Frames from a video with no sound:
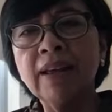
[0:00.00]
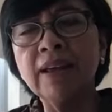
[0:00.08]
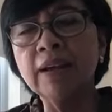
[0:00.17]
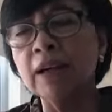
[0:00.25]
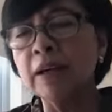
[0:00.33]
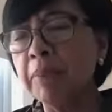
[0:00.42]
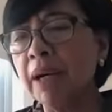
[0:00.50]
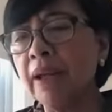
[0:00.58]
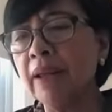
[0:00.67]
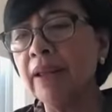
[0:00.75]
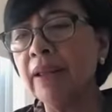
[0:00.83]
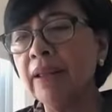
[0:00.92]
uh, by
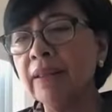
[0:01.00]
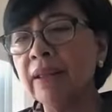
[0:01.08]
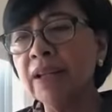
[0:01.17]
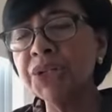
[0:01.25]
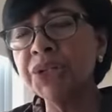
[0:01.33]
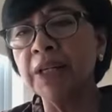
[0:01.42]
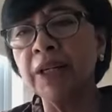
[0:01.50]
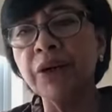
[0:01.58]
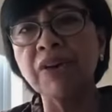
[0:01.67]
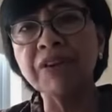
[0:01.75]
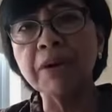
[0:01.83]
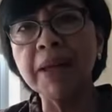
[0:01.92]
the Israeli
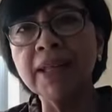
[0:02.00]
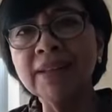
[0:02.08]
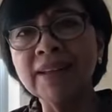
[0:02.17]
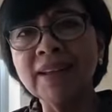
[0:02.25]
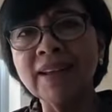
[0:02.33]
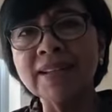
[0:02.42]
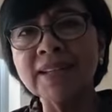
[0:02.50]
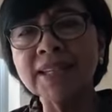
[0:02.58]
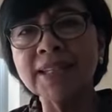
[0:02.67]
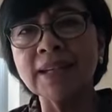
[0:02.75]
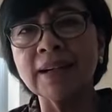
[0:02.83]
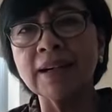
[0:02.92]
government
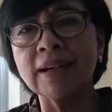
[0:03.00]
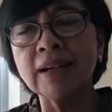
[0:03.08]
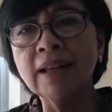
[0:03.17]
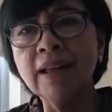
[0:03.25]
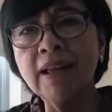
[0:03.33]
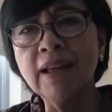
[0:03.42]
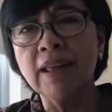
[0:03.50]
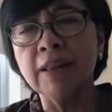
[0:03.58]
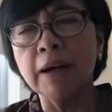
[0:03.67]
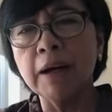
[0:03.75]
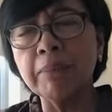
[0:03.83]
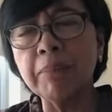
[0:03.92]
against uh,
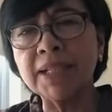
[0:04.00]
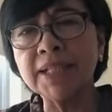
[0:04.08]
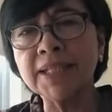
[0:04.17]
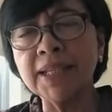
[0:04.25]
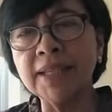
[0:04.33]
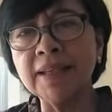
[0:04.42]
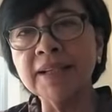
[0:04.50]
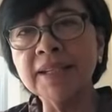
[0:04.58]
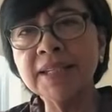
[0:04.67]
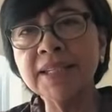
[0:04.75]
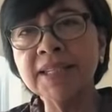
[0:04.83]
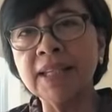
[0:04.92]
the
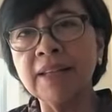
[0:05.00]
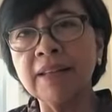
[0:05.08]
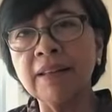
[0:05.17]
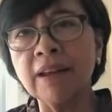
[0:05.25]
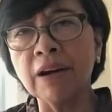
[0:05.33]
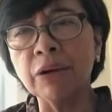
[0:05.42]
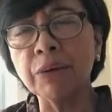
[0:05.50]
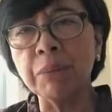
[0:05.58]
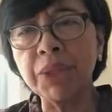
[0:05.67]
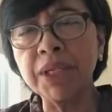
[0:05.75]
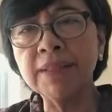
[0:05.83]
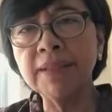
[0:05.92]
Palestinians in their
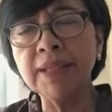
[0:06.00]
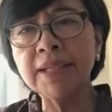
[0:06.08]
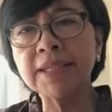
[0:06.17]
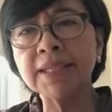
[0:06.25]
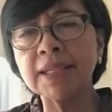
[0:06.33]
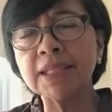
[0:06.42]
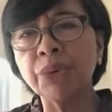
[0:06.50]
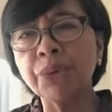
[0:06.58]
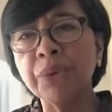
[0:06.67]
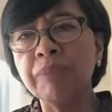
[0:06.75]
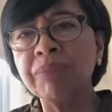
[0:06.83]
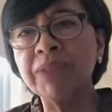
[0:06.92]
communities.
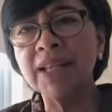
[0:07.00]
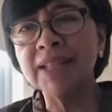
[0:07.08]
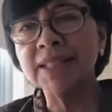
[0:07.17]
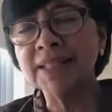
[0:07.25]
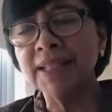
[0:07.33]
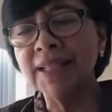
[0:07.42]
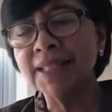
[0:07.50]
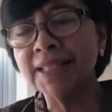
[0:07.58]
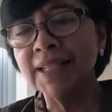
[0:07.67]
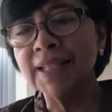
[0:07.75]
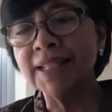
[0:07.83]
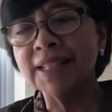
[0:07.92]
So it's
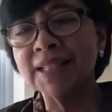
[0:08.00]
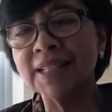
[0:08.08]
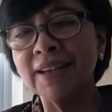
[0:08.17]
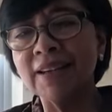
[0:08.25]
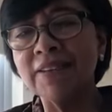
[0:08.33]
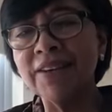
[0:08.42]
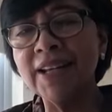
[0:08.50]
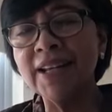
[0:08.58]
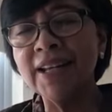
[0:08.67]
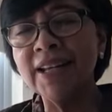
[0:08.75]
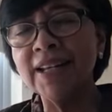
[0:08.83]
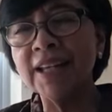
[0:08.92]
it's it's
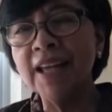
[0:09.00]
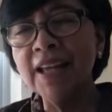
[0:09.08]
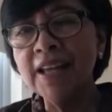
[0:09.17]
really